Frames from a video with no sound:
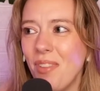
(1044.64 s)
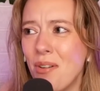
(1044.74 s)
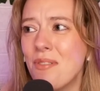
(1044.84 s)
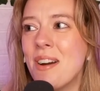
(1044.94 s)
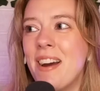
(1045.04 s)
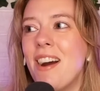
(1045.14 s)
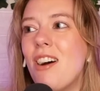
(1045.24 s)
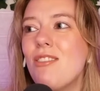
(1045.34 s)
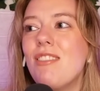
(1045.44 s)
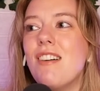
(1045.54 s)
Okay,
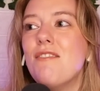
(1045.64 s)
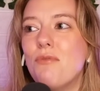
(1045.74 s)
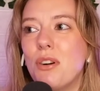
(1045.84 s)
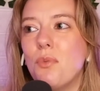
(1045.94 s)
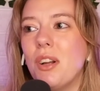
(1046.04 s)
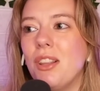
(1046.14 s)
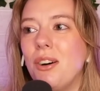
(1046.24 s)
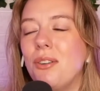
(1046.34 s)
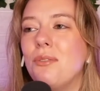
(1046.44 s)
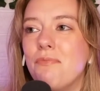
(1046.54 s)
I love when
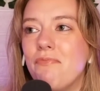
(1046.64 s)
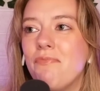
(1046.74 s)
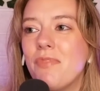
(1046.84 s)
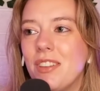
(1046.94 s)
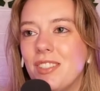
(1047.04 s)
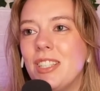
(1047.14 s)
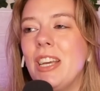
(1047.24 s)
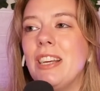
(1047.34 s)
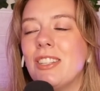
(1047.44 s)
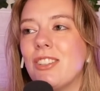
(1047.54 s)
Willow
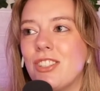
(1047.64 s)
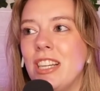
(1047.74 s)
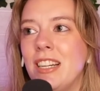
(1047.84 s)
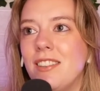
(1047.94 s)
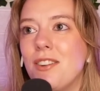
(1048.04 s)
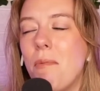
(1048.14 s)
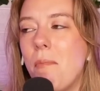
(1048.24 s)
takes a stand.